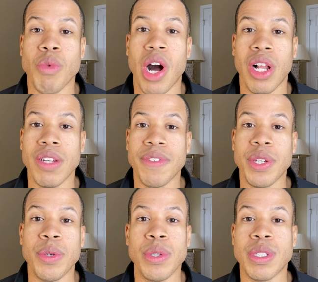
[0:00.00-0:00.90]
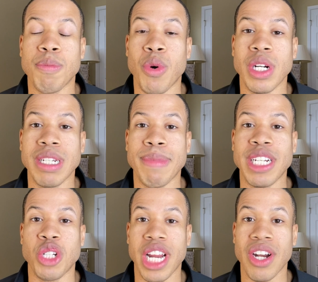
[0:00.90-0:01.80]
all of you who supported my
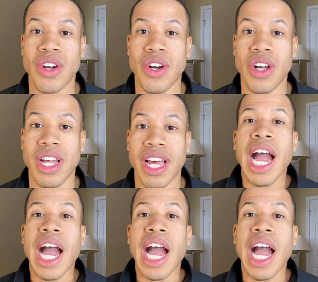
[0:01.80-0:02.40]
channel.